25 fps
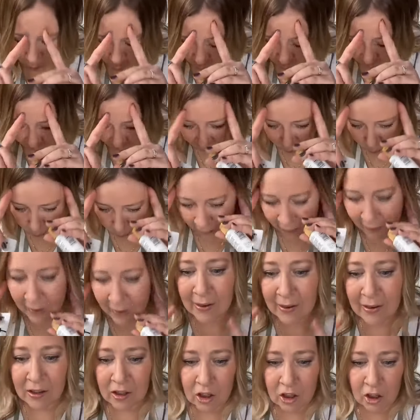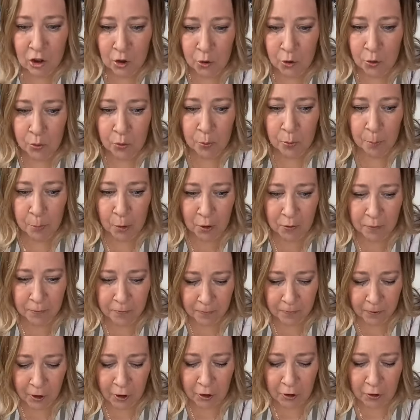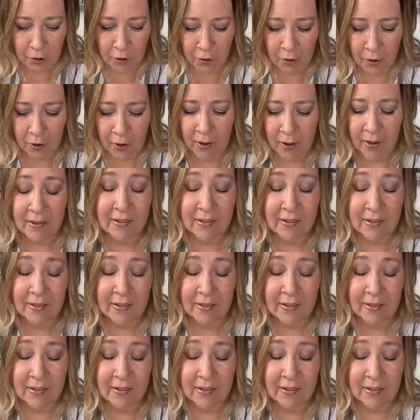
whatever paint you prefer,